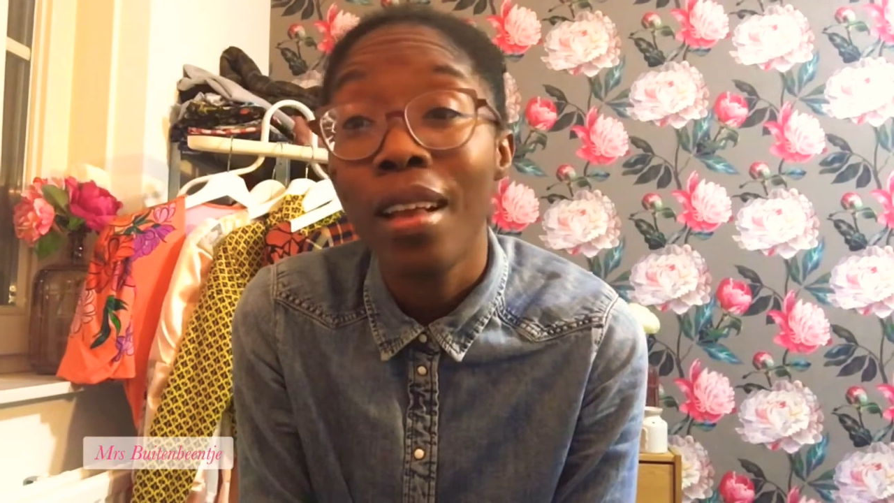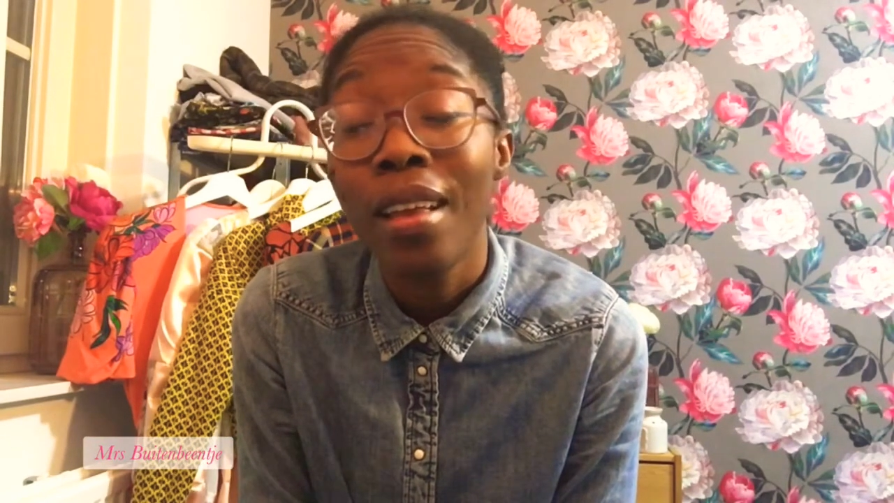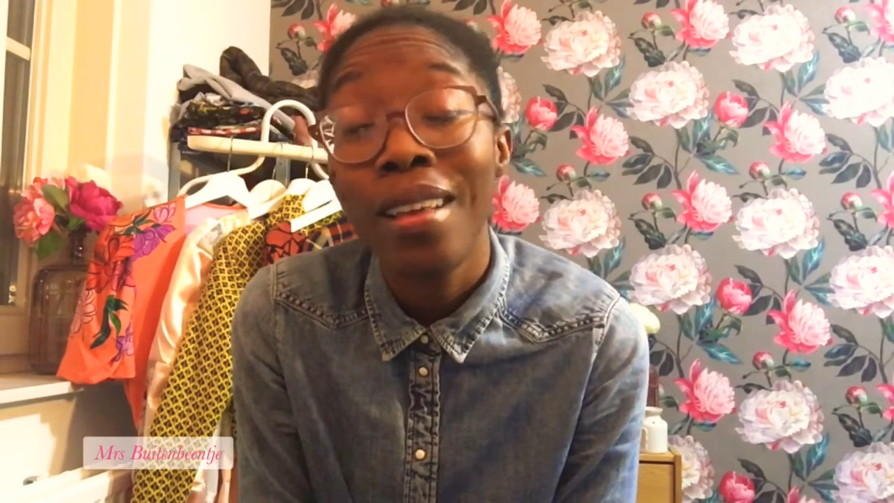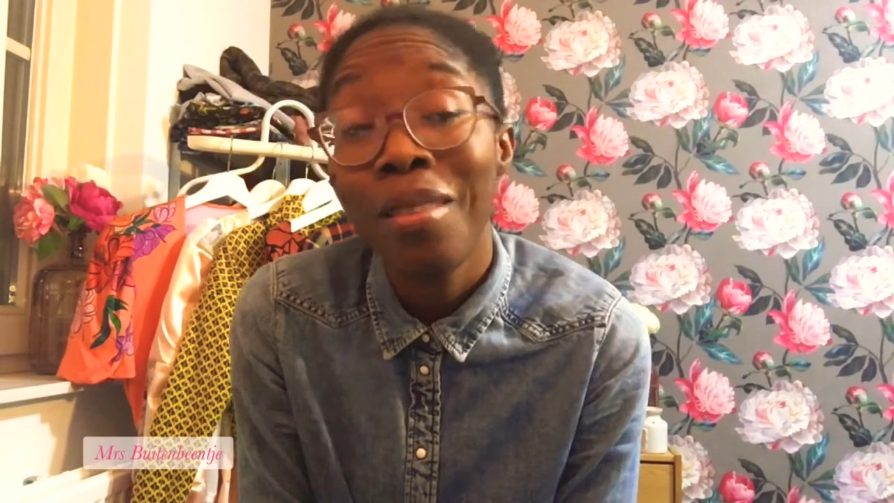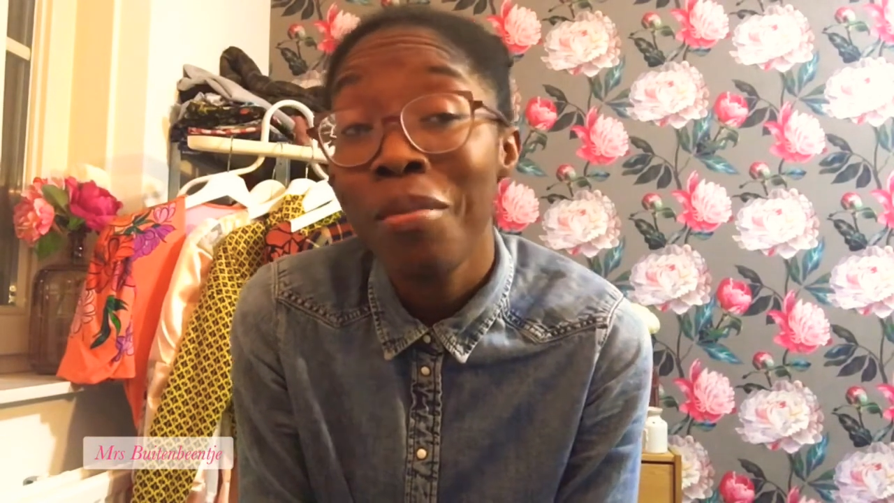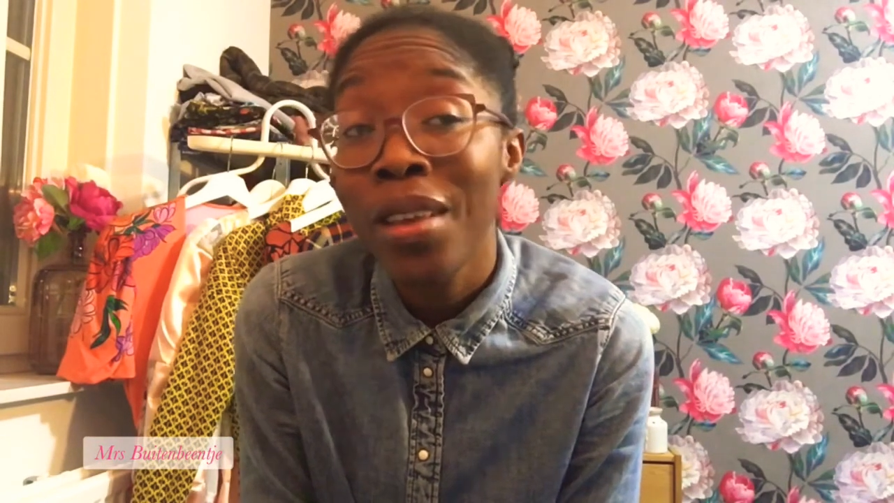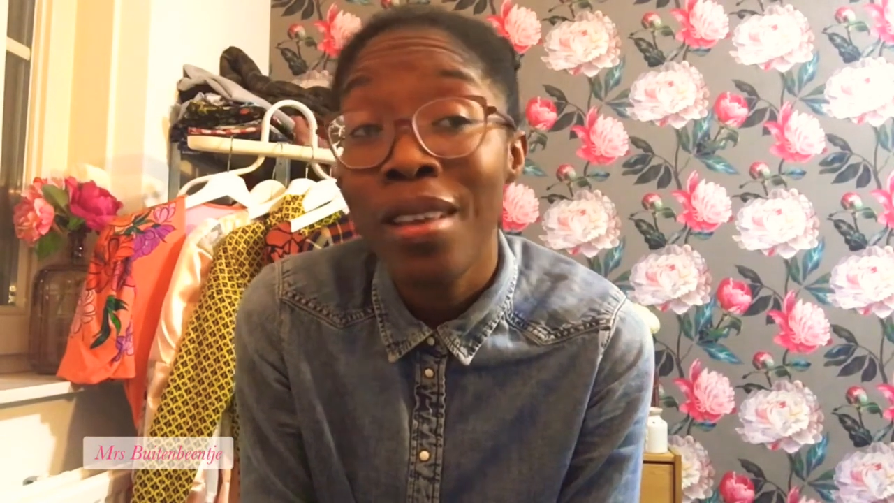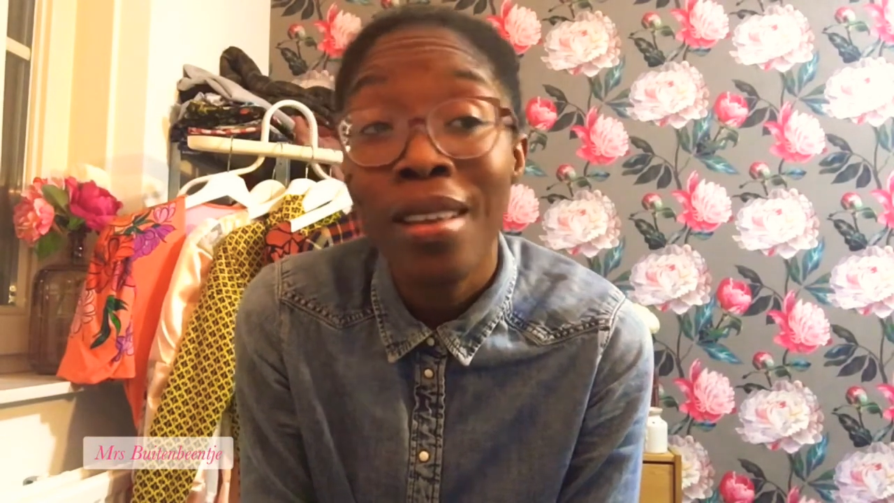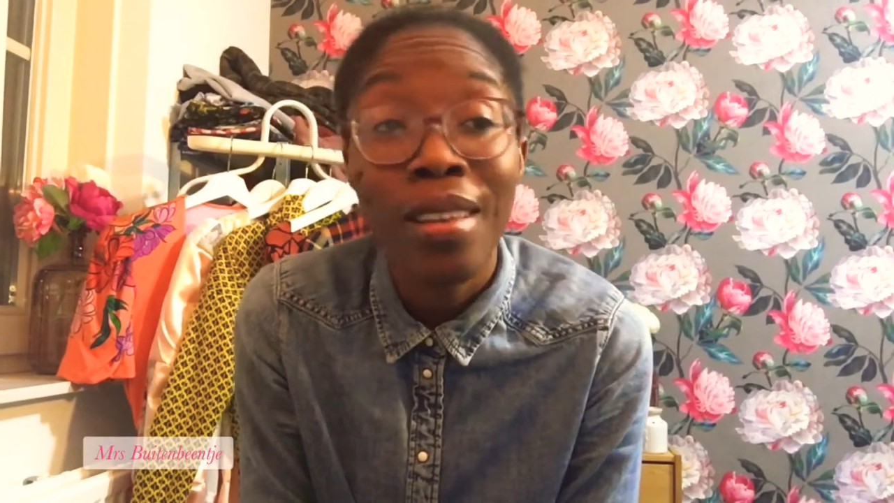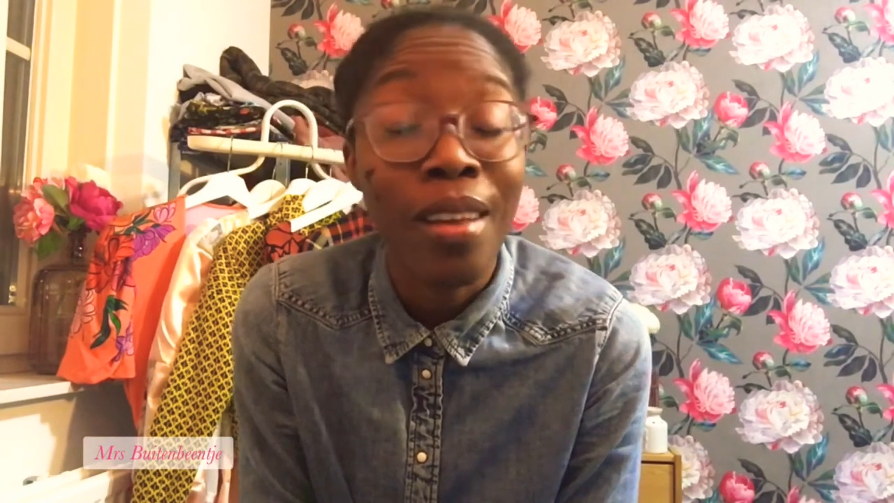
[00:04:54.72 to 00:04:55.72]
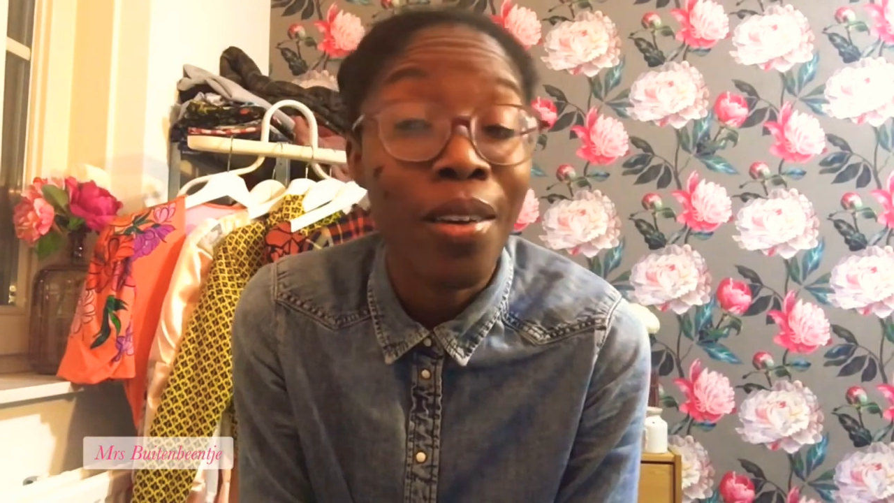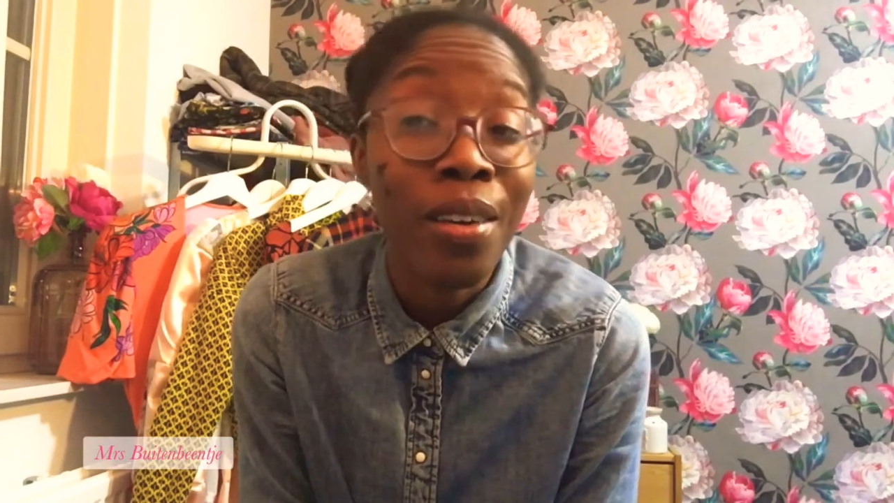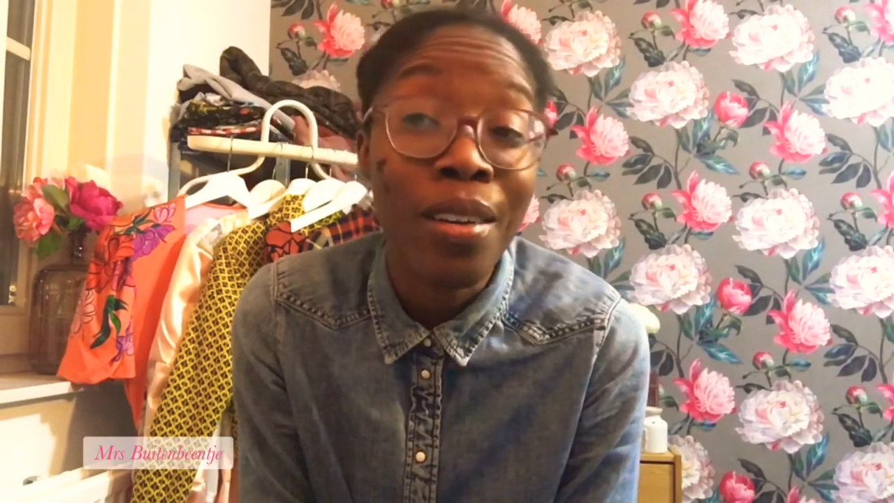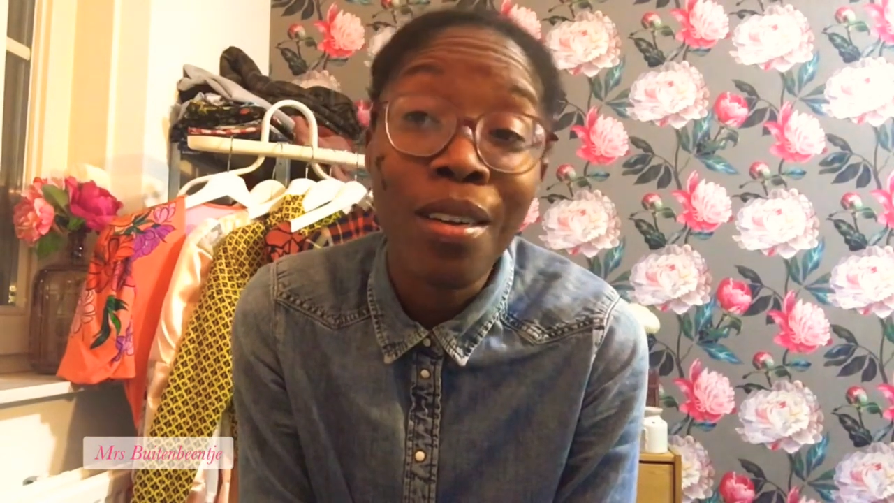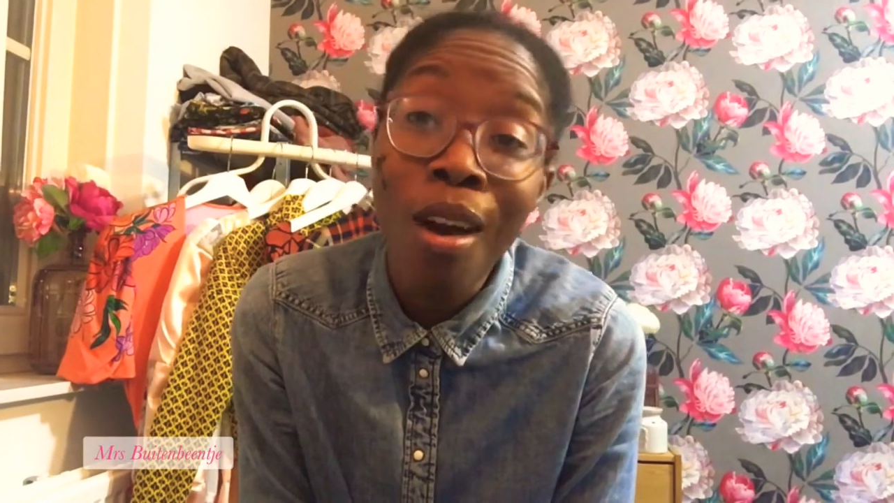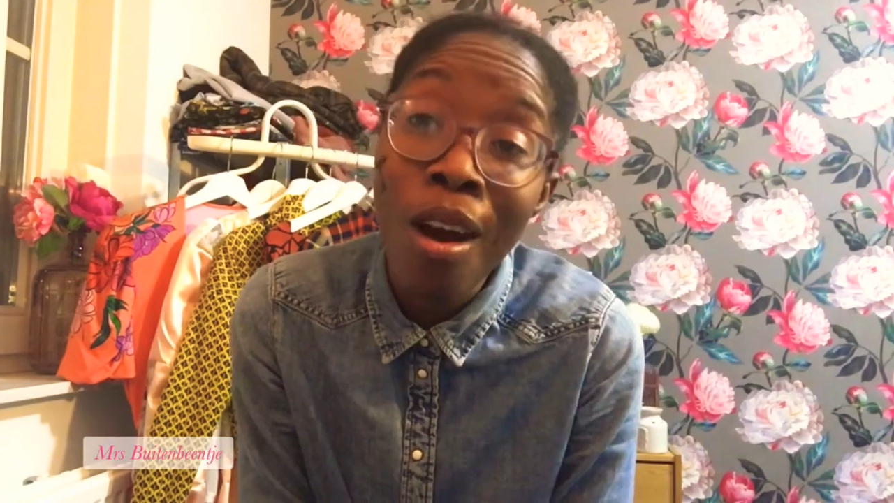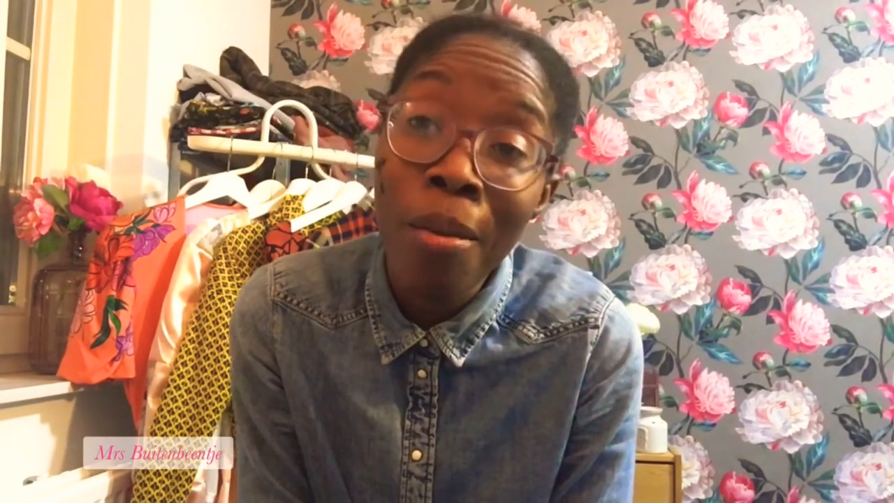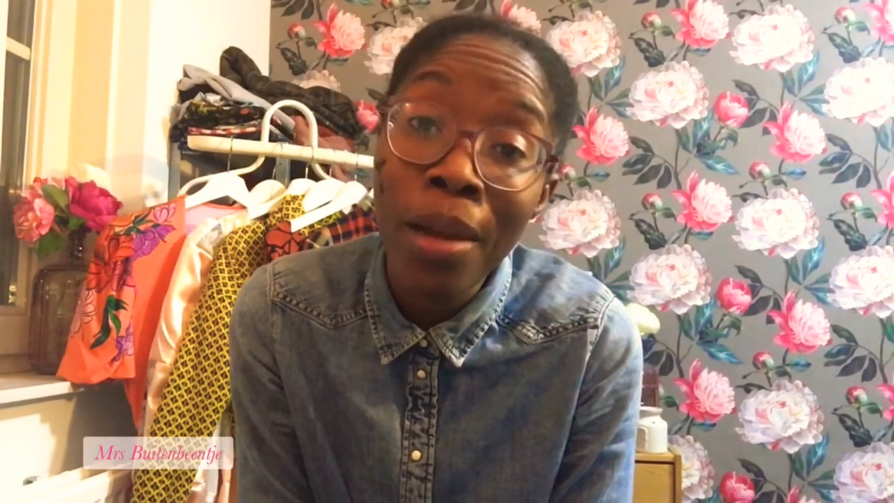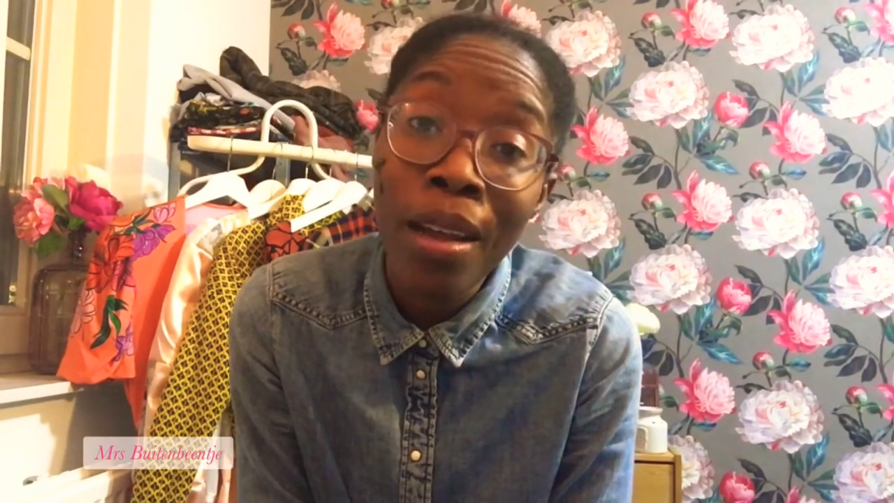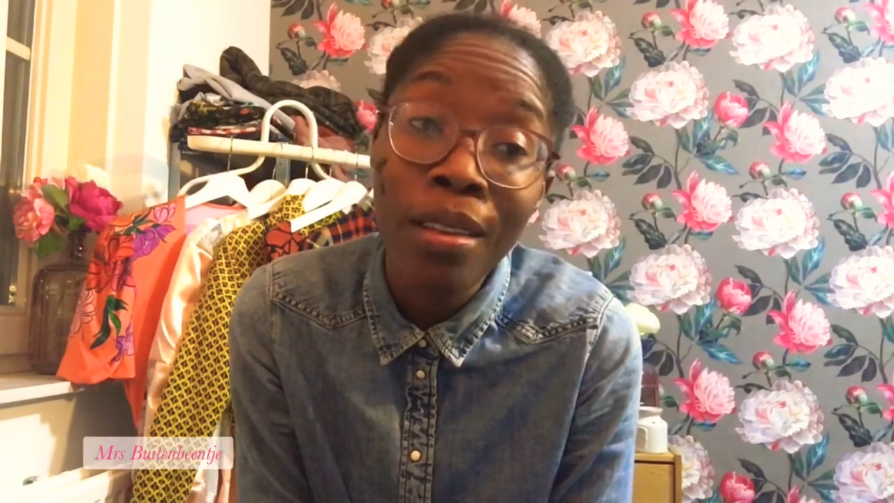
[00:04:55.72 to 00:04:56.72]
hit me down in the
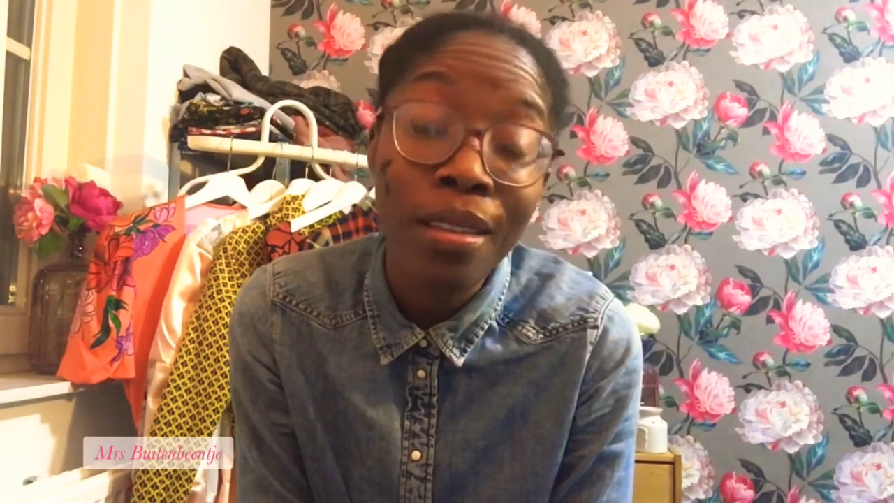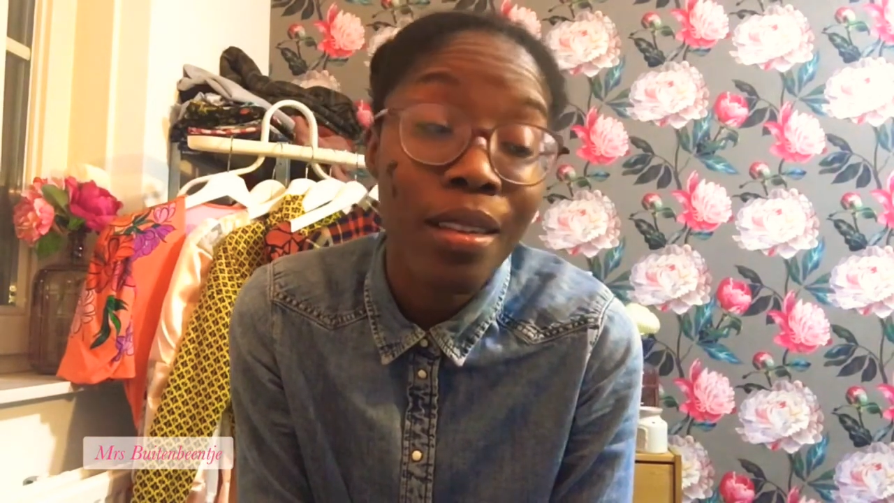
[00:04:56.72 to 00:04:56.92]
comments